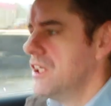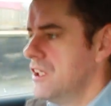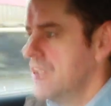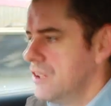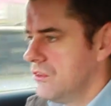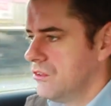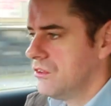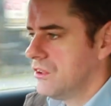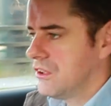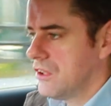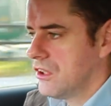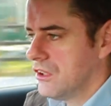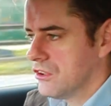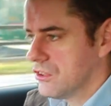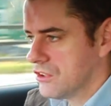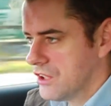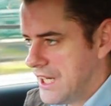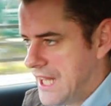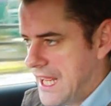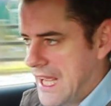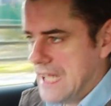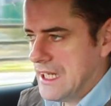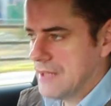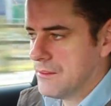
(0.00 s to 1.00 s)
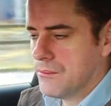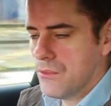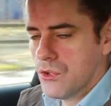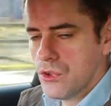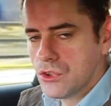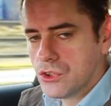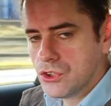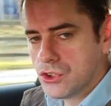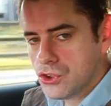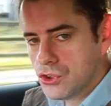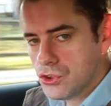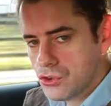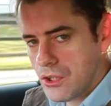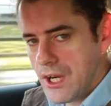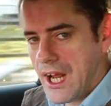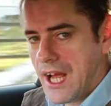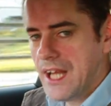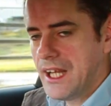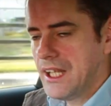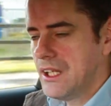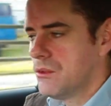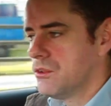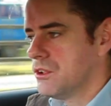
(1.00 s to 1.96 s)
you create more drag,